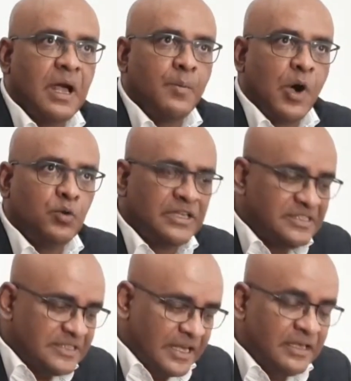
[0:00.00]
about the
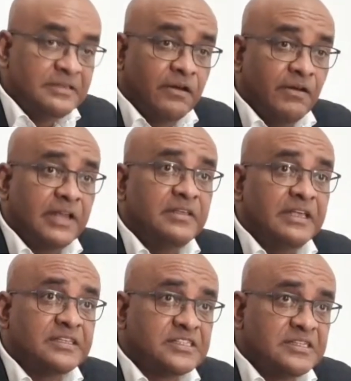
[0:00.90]
secretariat
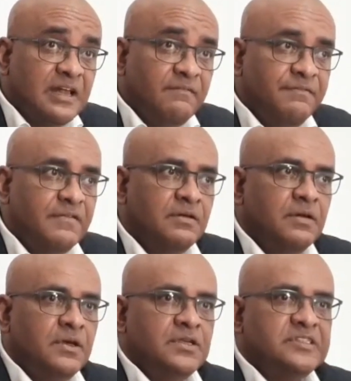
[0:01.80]
itself
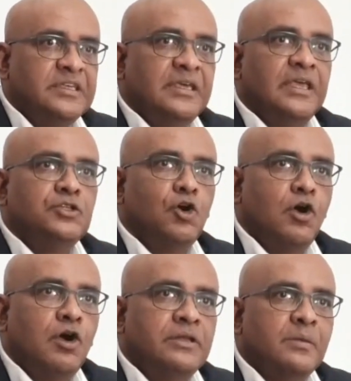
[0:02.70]
seeking to
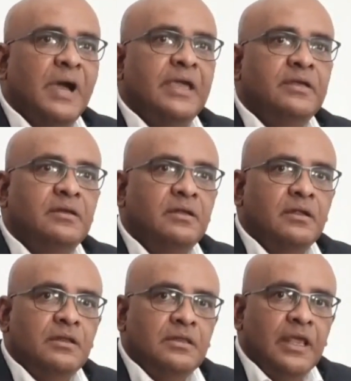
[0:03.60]
undermine
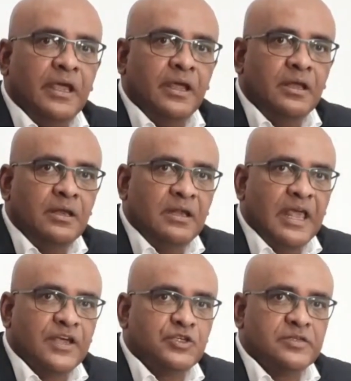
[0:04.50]
the
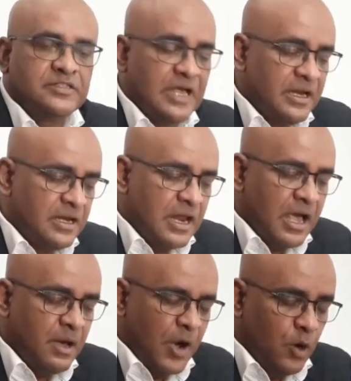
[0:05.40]
elections and
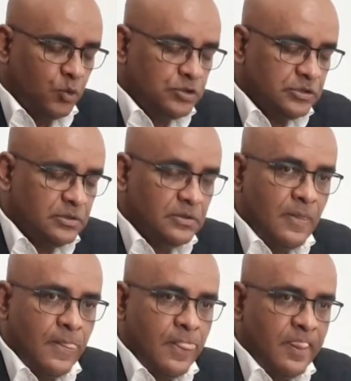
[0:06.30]
about
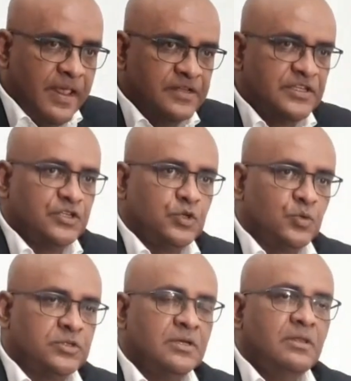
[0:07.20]
these
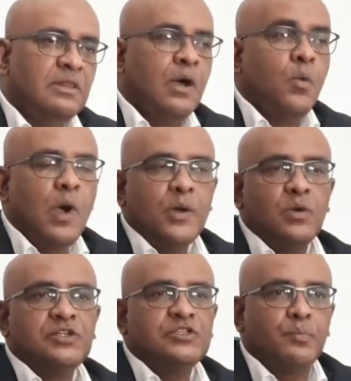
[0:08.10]
issues. Now, what
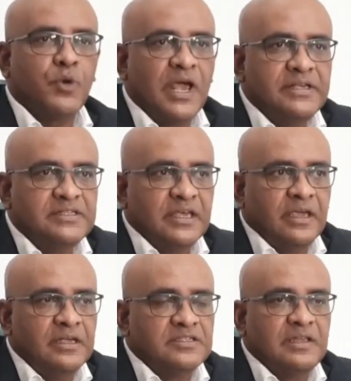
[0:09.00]
was
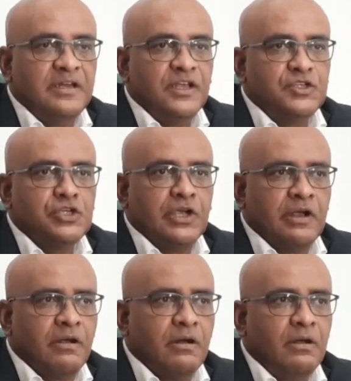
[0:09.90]
surprising is that the
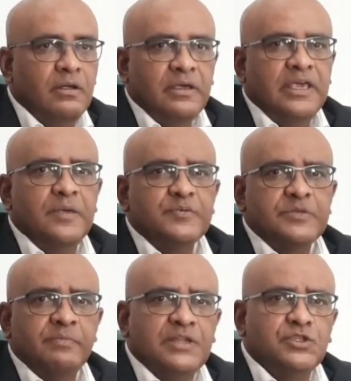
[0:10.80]
chair
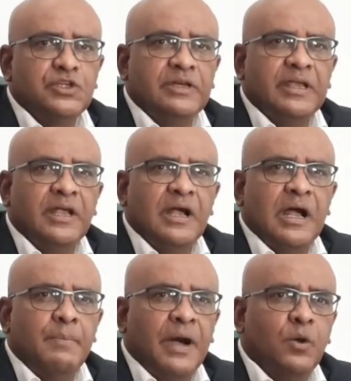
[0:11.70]
keeps mentioning
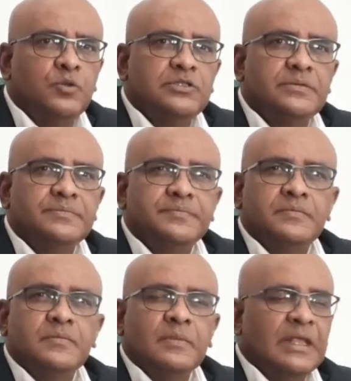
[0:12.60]
about
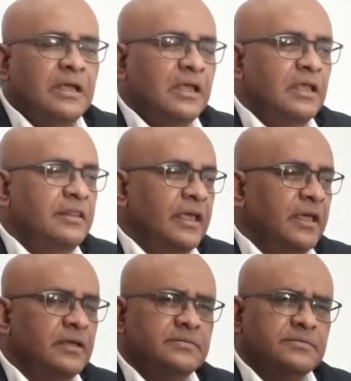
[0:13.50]

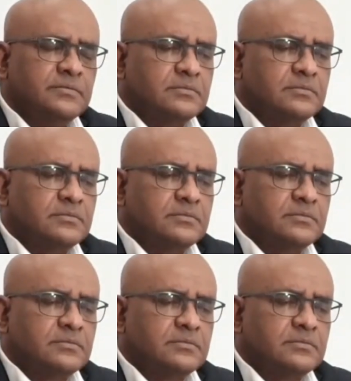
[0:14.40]
the